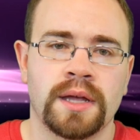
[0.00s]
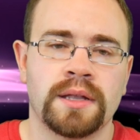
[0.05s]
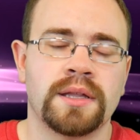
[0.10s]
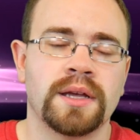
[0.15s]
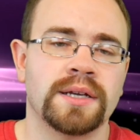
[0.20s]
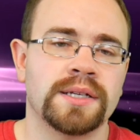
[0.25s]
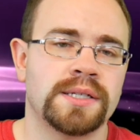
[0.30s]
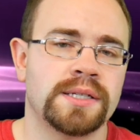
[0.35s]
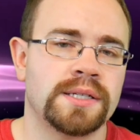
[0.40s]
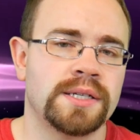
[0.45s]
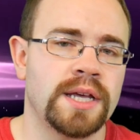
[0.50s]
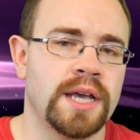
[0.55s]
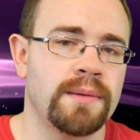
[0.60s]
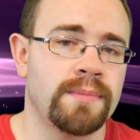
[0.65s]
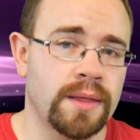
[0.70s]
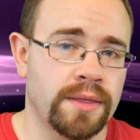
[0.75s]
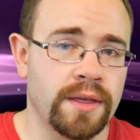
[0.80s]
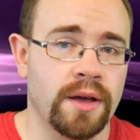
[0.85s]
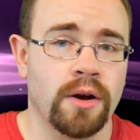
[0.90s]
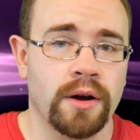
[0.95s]
It does
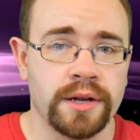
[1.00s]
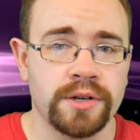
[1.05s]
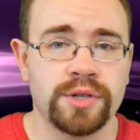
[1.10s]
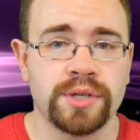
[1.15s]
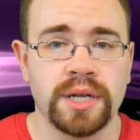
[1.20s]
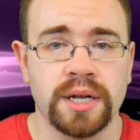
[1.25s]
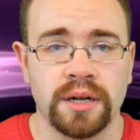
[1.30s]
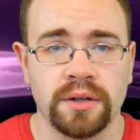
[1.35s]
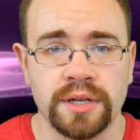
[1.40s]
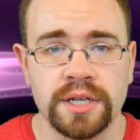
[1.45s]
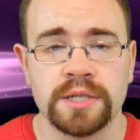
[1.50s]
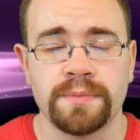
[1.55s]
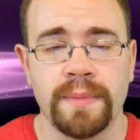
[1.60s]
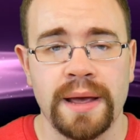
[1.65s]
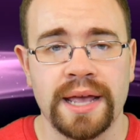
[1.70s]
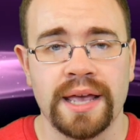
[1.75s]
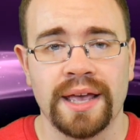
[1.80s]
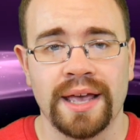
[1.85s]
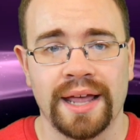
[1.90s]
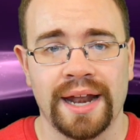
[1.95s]
seem that they They are interested in at least
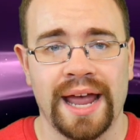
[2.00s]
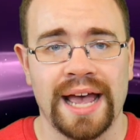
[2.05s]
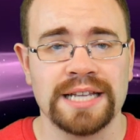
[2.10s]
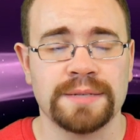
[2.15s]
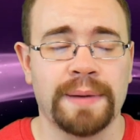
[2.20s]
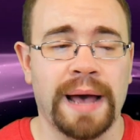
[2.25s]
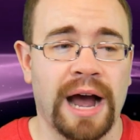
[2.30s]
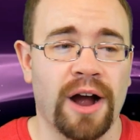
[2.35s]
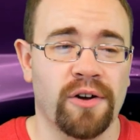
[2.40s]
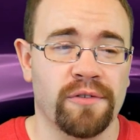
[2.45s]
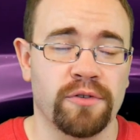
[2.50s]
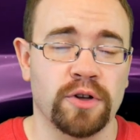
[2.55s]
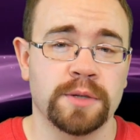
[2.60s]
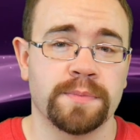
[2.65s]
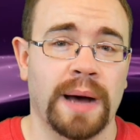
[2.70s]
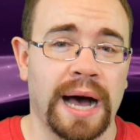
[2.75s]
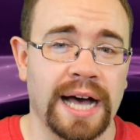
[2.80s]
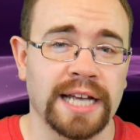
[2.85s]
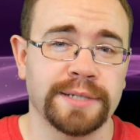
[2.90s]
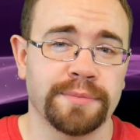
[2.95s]
making it as powerful
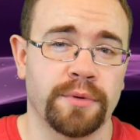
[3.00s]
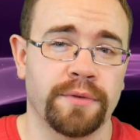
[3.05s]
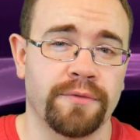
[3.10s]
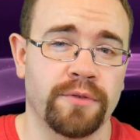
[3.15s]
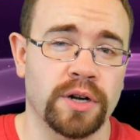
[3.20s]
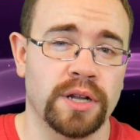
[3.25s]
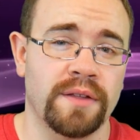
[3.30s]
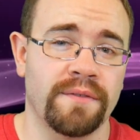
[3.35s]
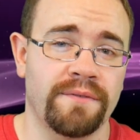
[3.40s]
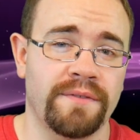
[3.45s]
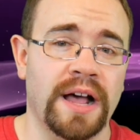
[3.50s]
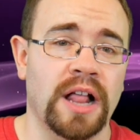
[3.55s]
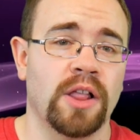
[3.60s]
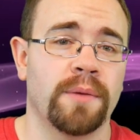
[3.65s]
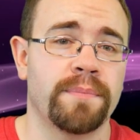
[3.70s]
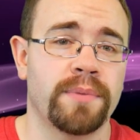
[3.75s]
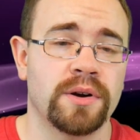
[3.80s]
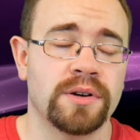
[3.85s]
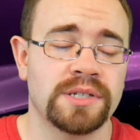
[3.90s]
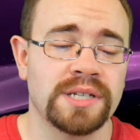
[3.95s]
as possible for
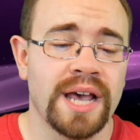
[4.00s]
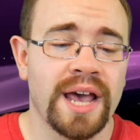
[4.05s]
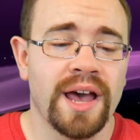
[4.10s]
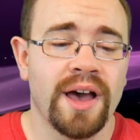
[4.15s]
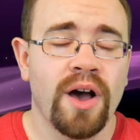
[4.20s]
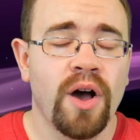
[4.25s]
developers,